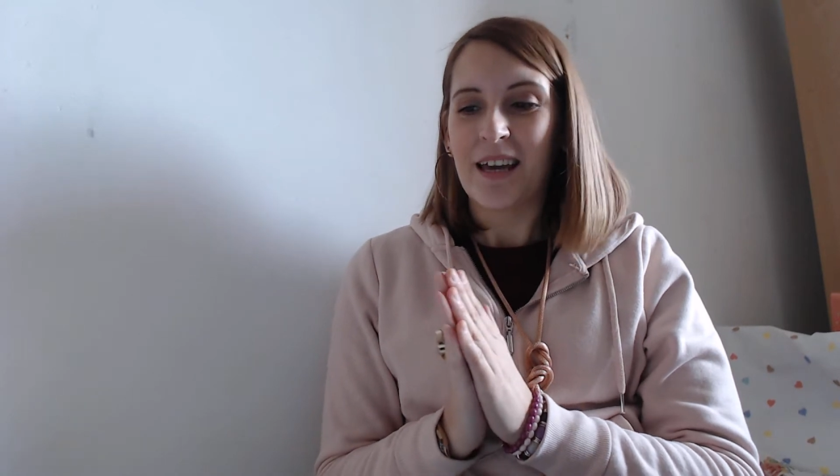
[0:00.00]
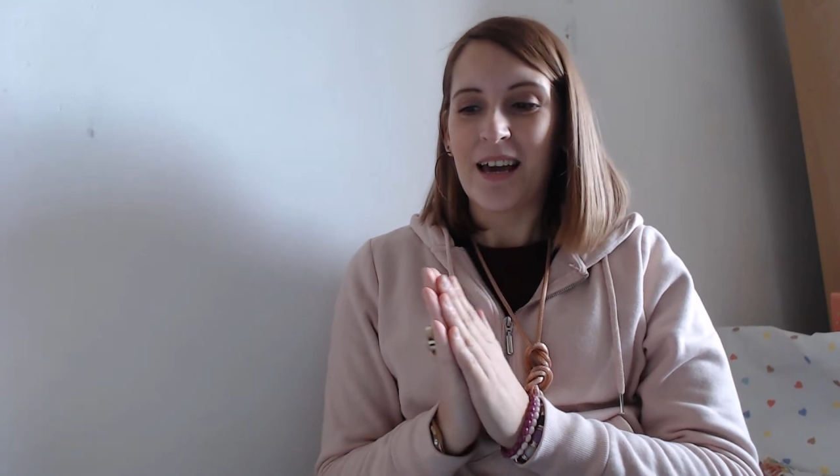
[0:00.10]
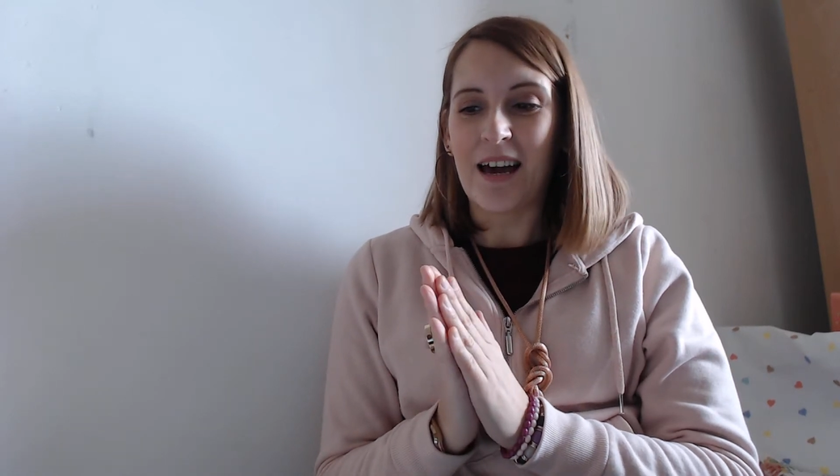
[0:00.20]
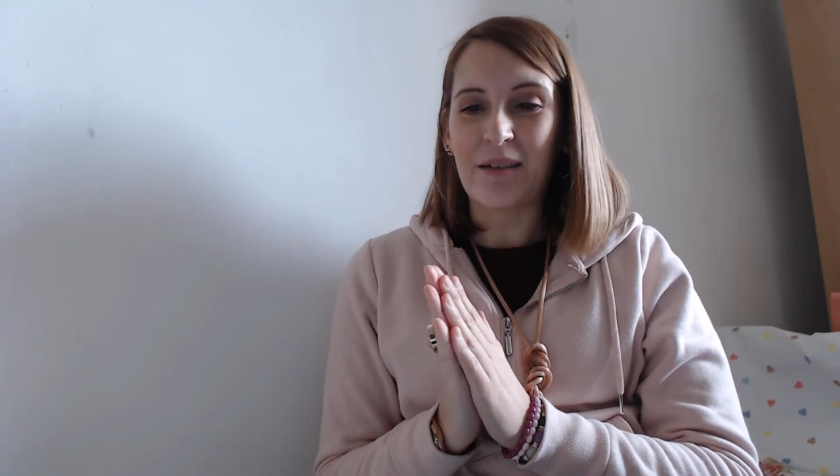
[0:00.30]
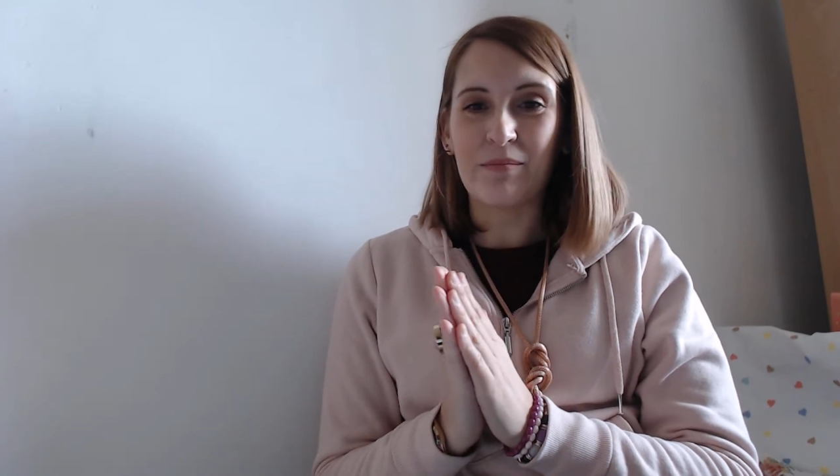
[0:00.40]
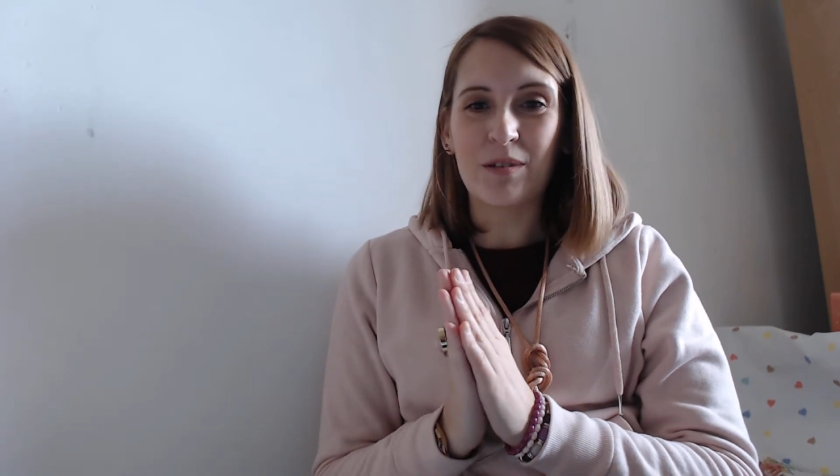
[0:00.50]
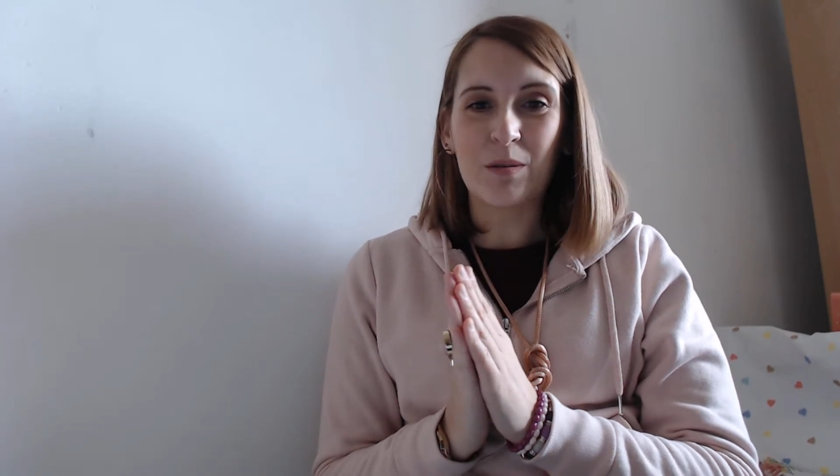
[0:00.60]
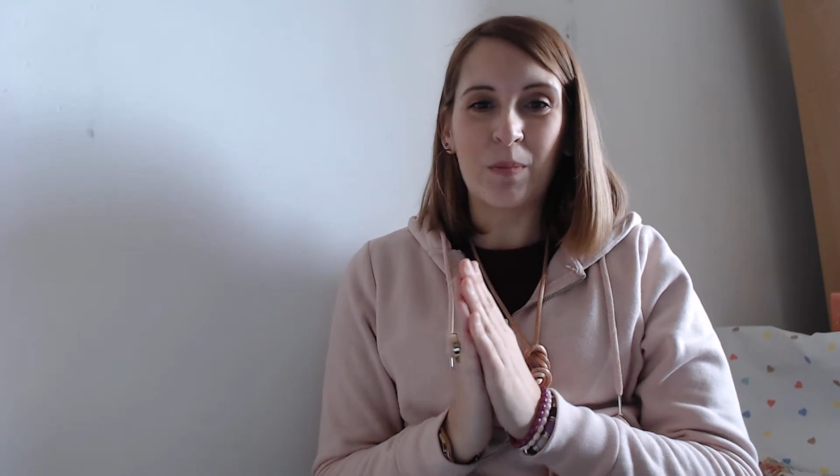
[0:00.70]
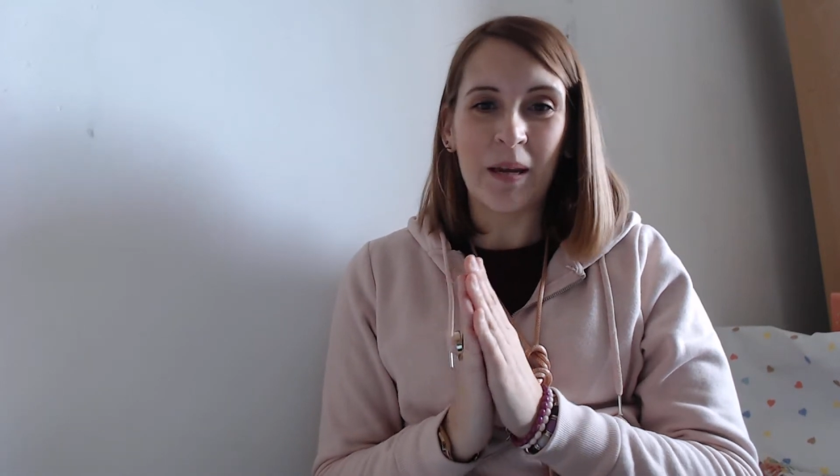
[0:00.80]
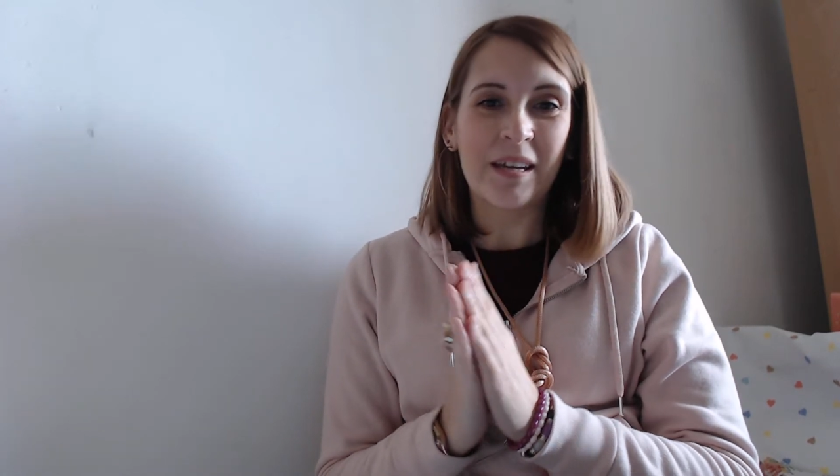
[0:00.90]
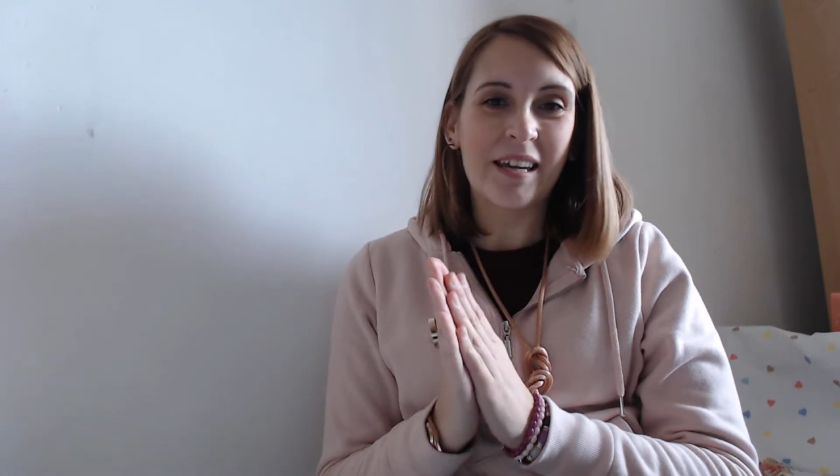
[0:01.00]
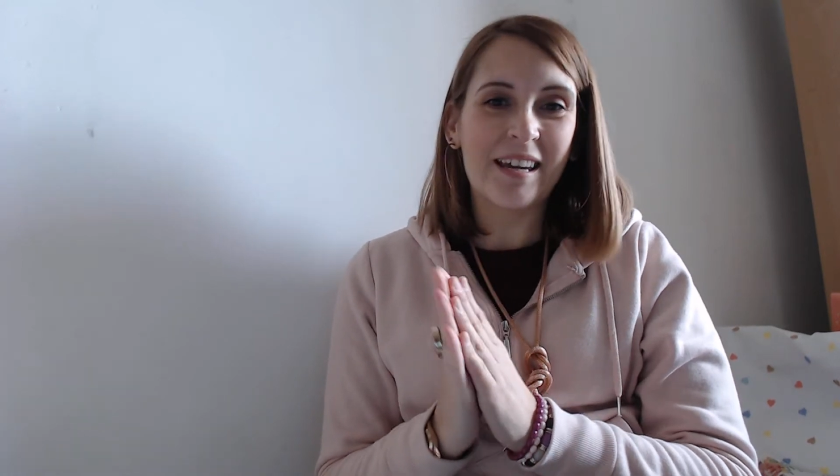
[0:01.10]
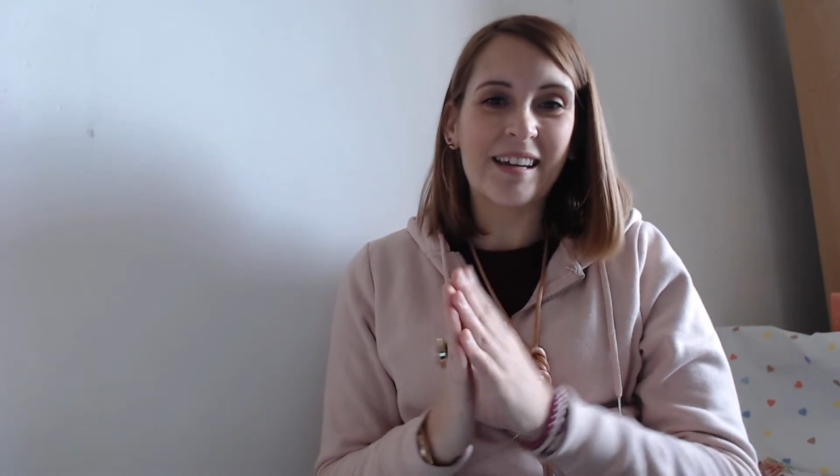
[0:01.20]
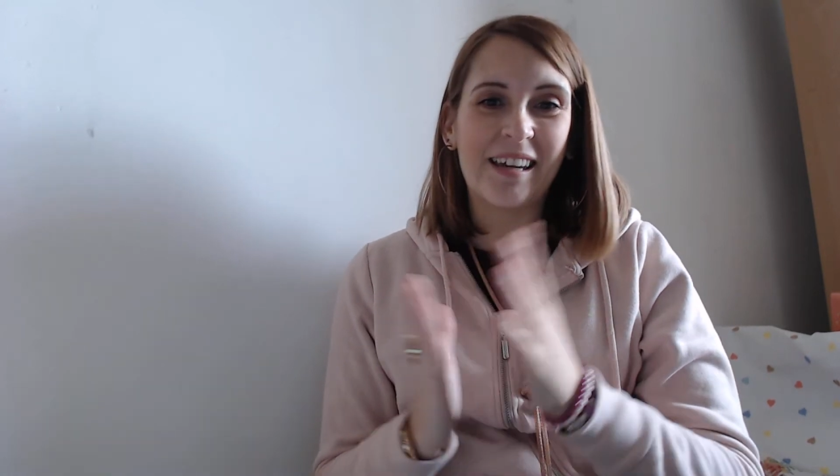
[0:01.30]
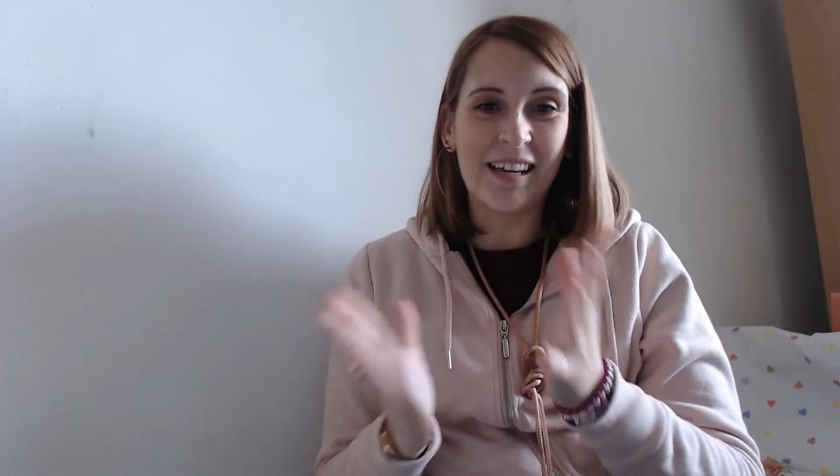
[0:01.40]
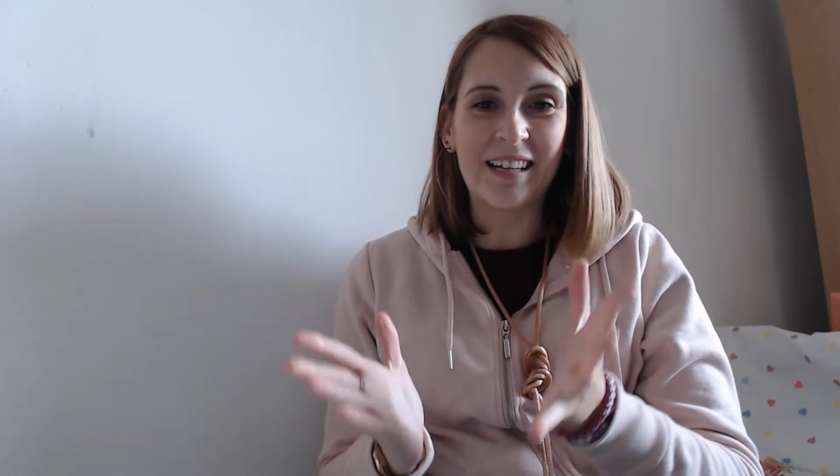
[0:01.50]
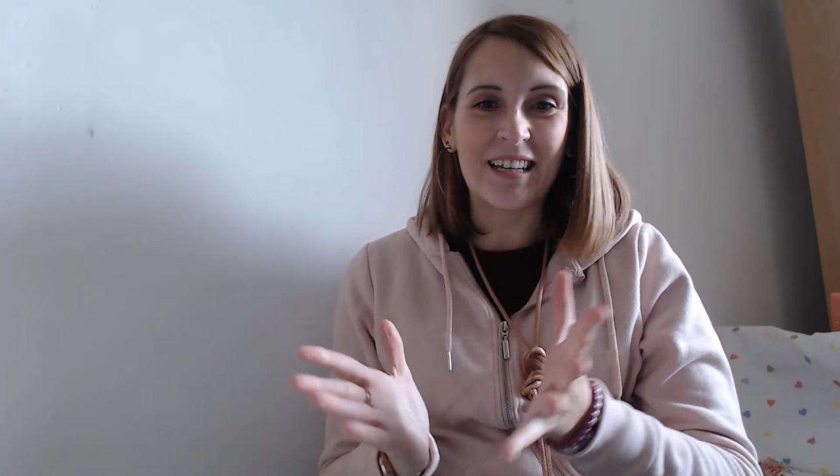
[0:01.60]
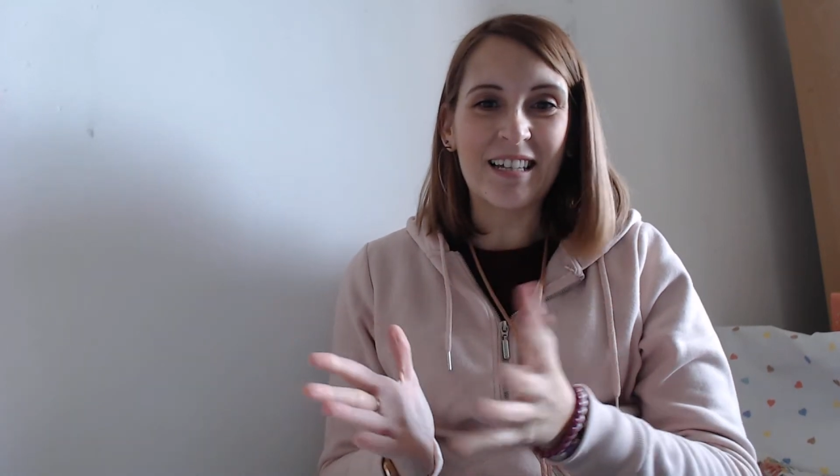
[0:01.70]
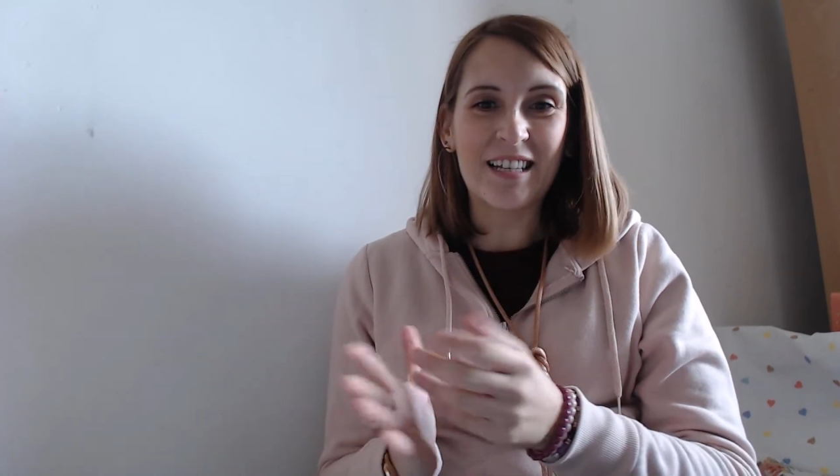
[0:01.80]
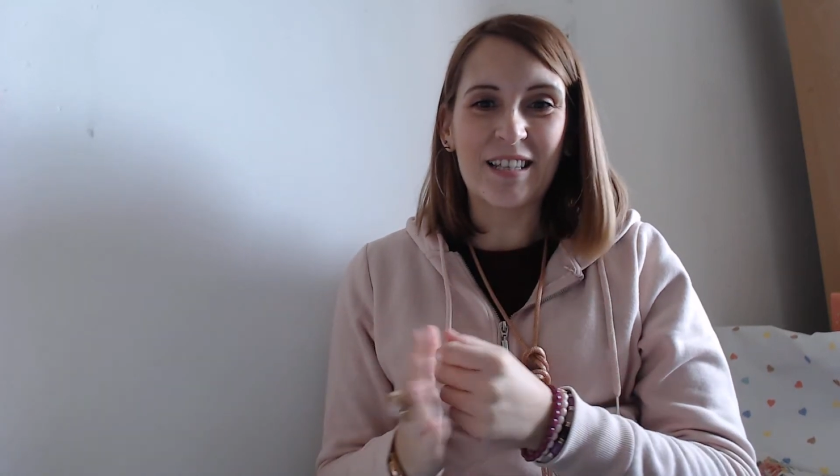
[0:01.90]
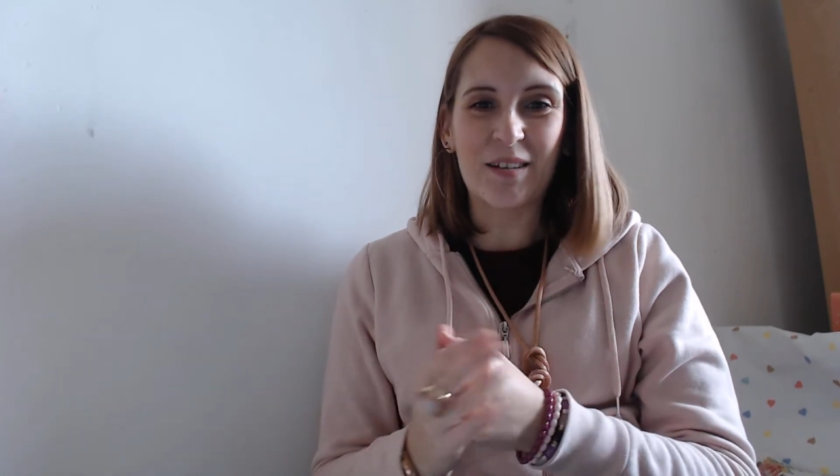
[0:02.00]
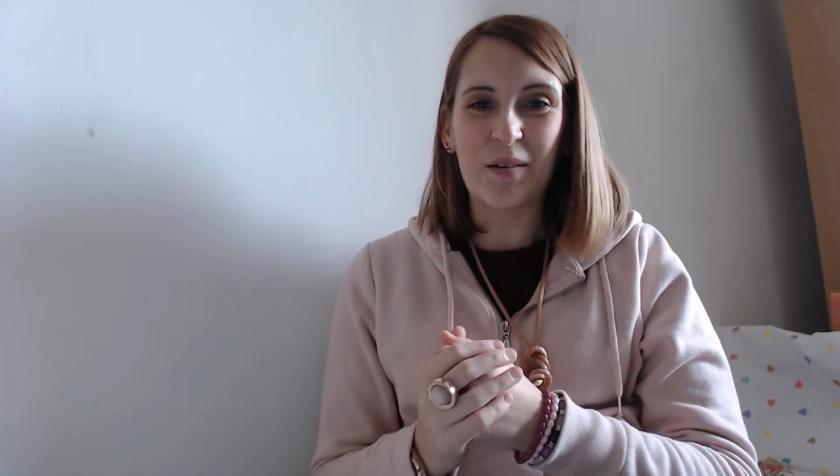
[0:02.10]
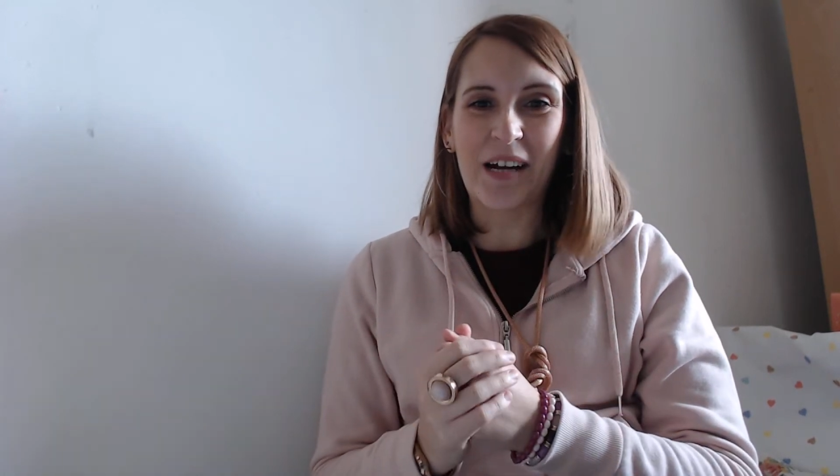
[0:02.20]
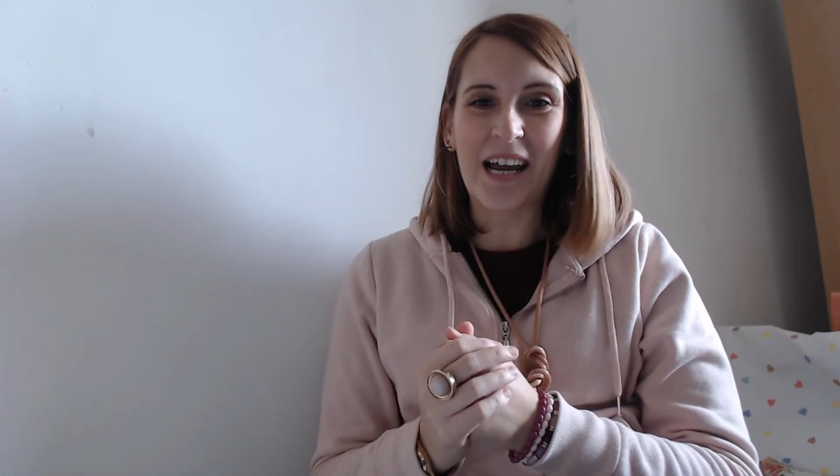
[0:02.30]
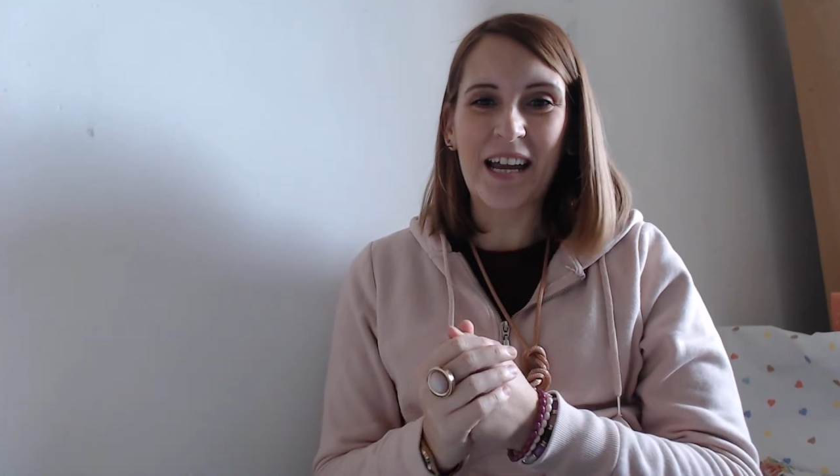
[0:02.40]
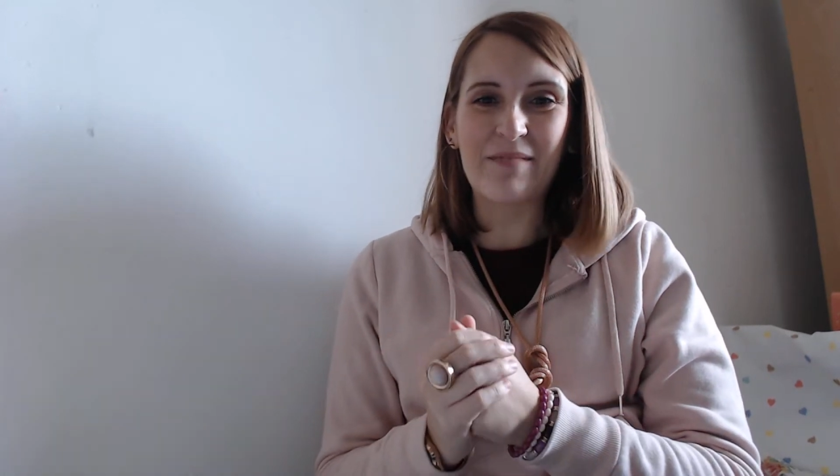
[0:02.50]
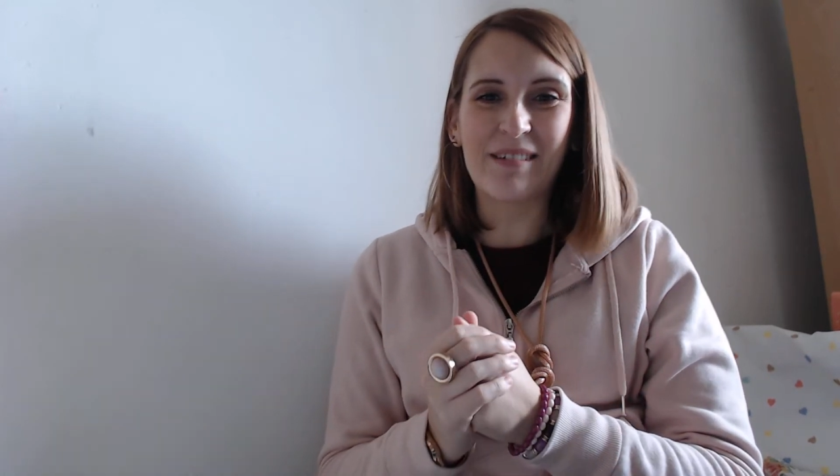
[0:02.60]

I'm speaking English, it's okay,